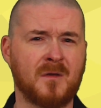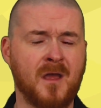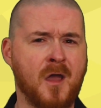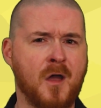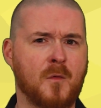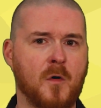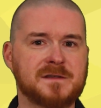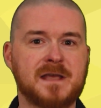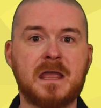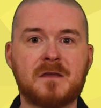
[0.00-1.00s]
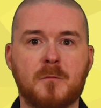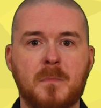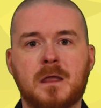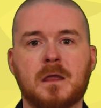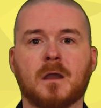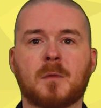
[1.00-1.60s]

And what does that even mean?